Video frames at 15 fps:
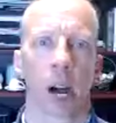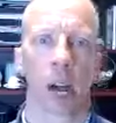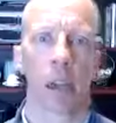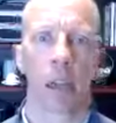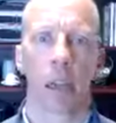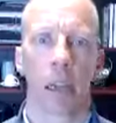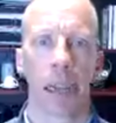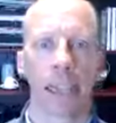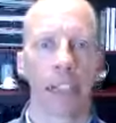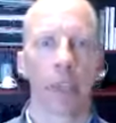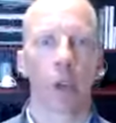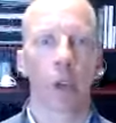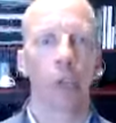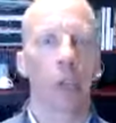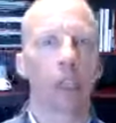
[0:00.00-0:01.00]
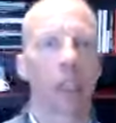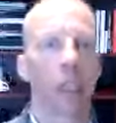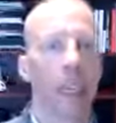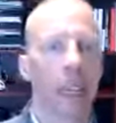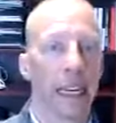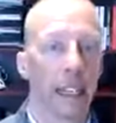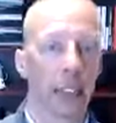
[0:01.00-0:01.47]
I like to
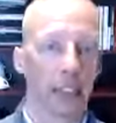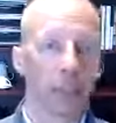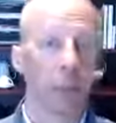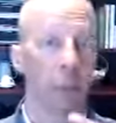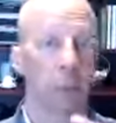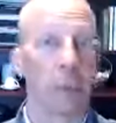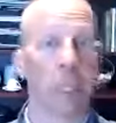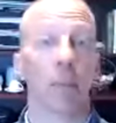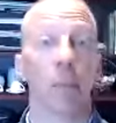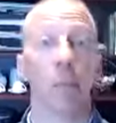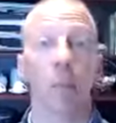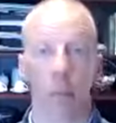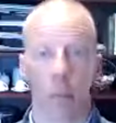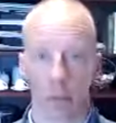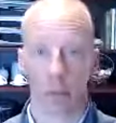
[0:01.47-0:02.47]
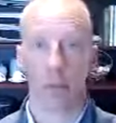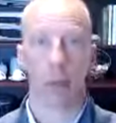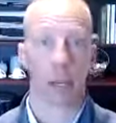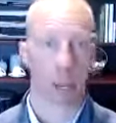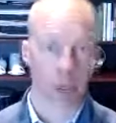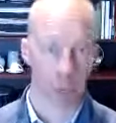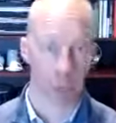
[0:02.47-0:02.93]
relate to people
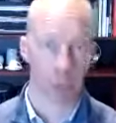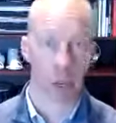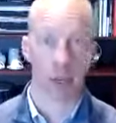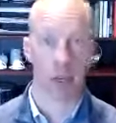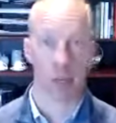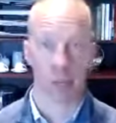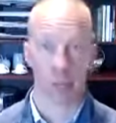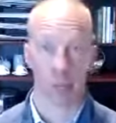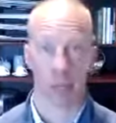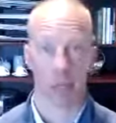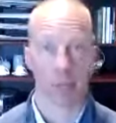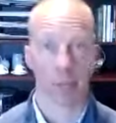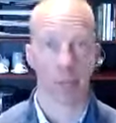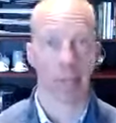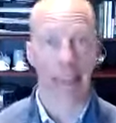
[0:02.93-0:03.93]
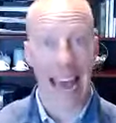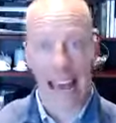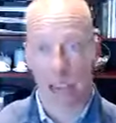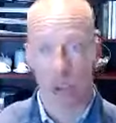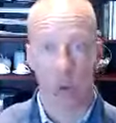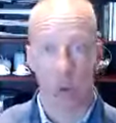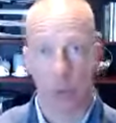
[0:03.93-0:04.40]
based on my
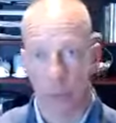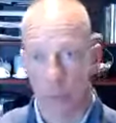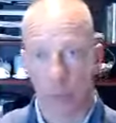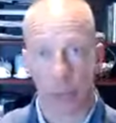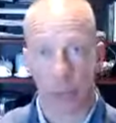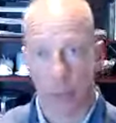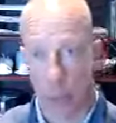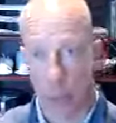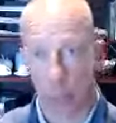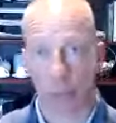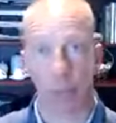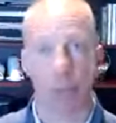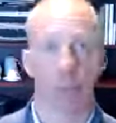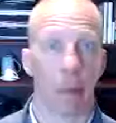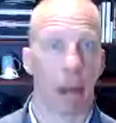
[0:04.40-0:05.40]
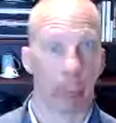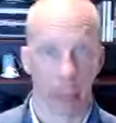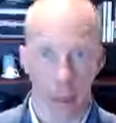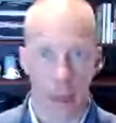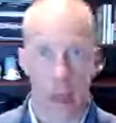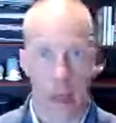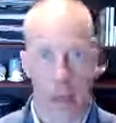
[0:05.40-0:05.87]
natural,
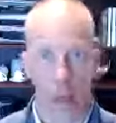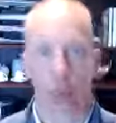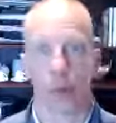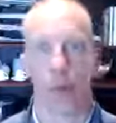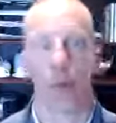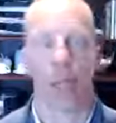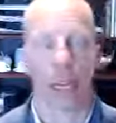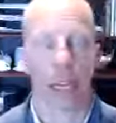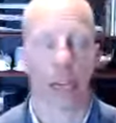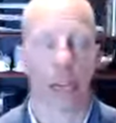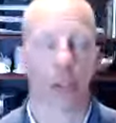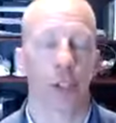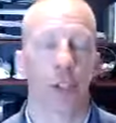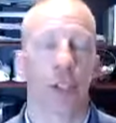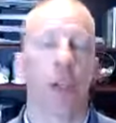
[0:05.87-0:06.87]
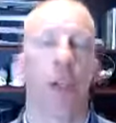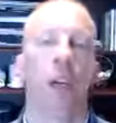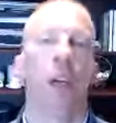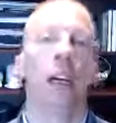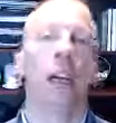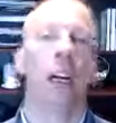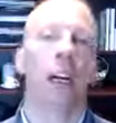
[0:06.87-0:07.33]
biological communication style.
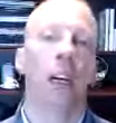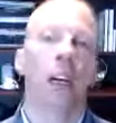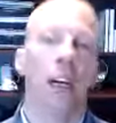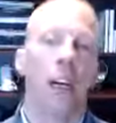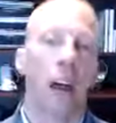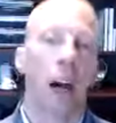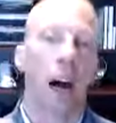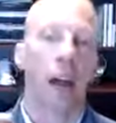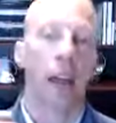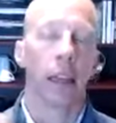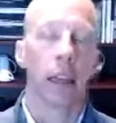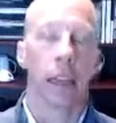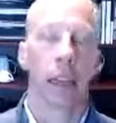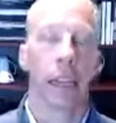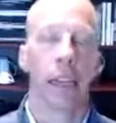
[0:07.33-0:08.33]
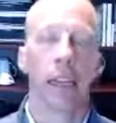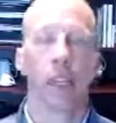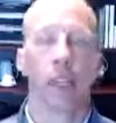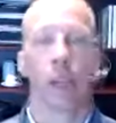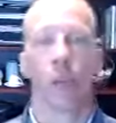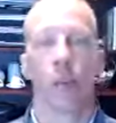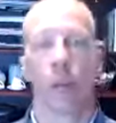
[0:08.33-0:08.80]
I like
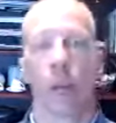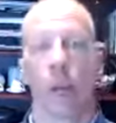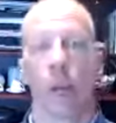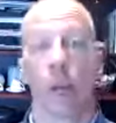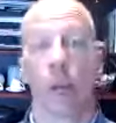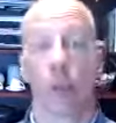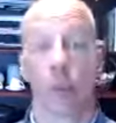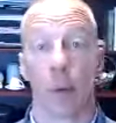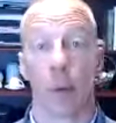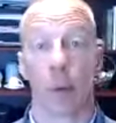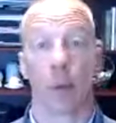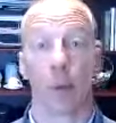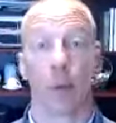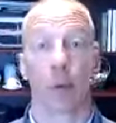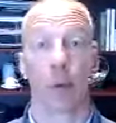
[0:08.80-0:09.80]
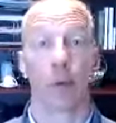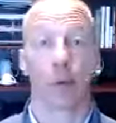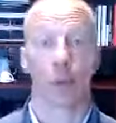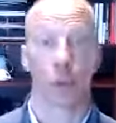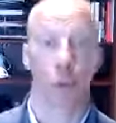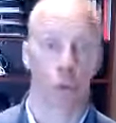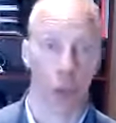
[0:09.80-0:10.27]
to communicate with people through
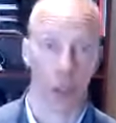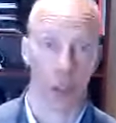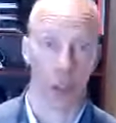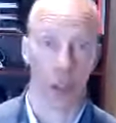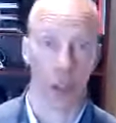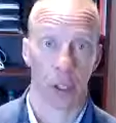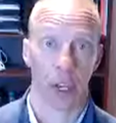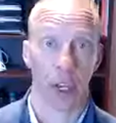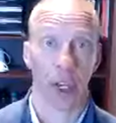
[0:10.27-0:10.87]
stories.